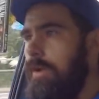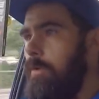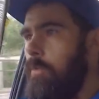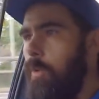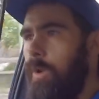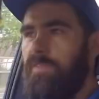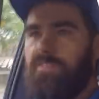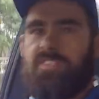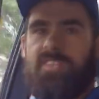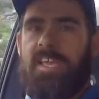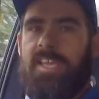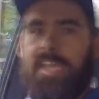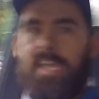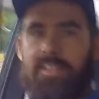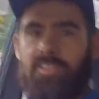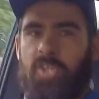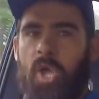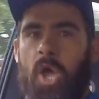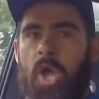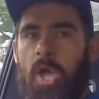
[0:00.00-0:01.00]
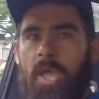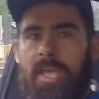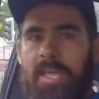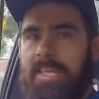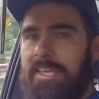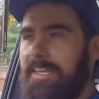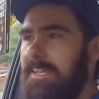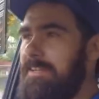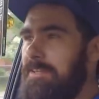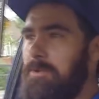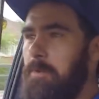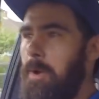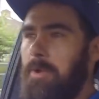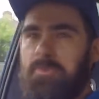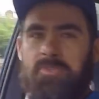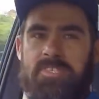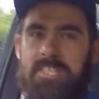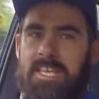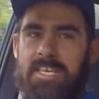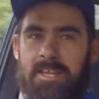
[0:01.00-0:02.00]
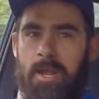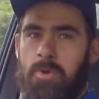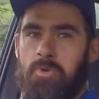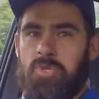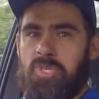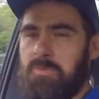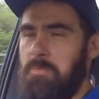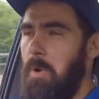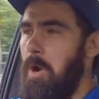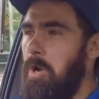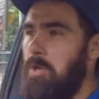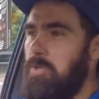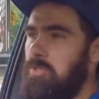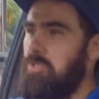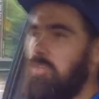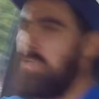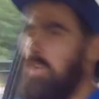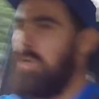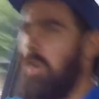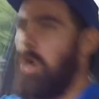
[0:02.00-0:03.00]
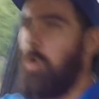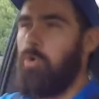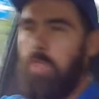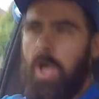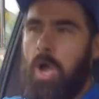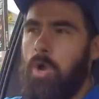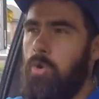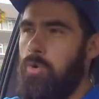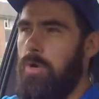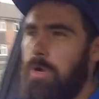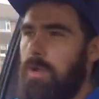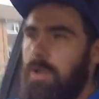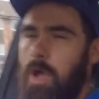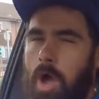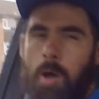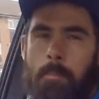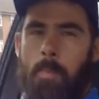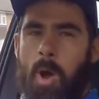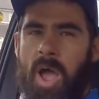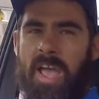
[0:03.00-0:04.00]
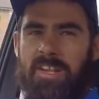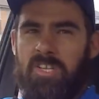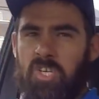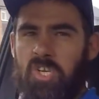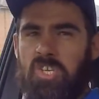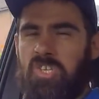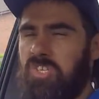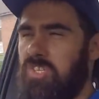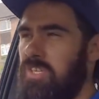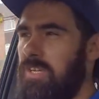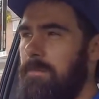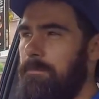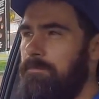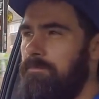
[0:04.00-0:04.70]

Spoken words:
Once they get dirty, you won't see those spots, although I might just